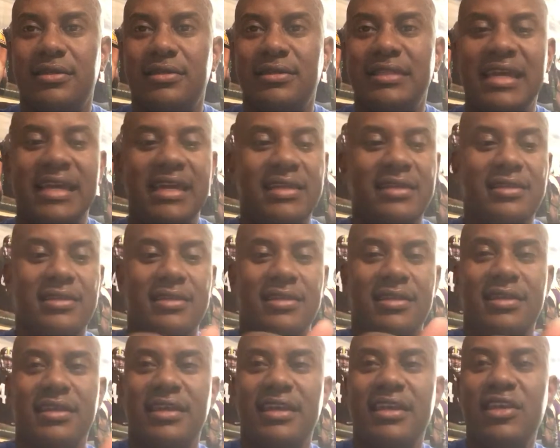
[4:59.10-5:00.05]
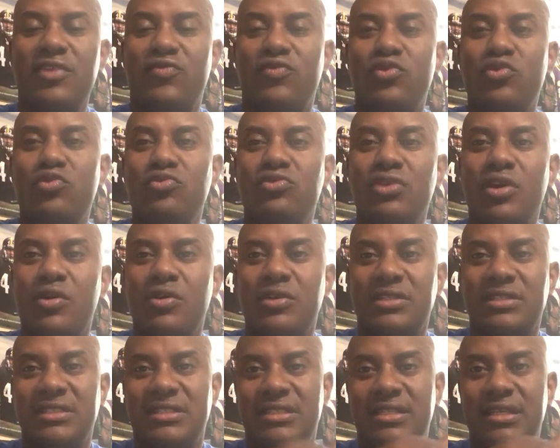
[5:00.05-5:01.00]
that if you don't
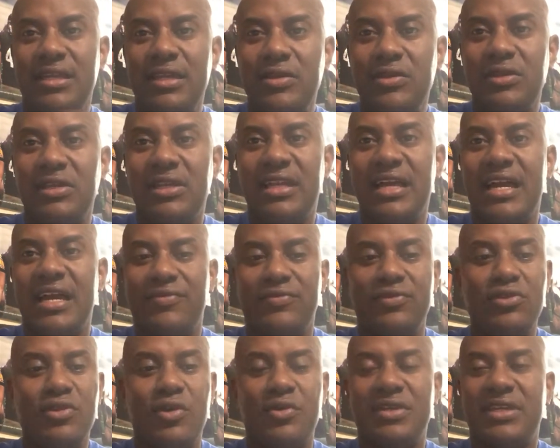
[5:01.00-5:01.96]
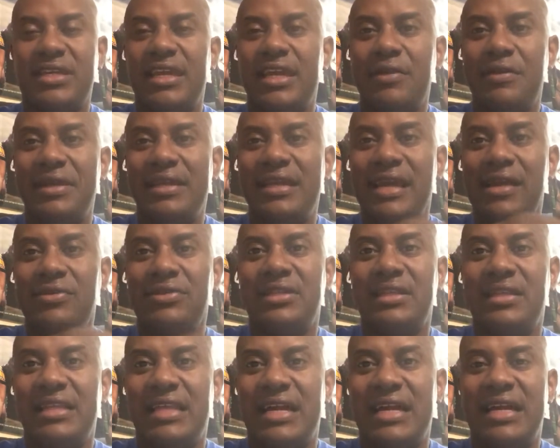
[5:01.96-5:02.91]
continue to lie, if you don't carry out
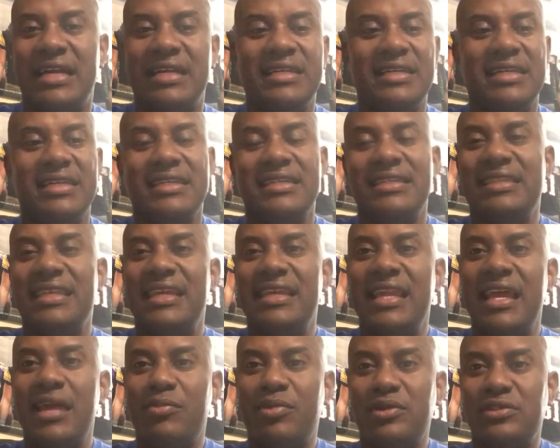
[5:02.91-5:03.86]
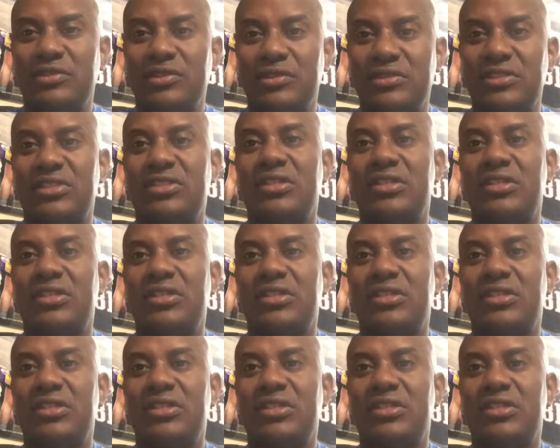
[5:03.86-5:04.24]
the lie, then that person's going to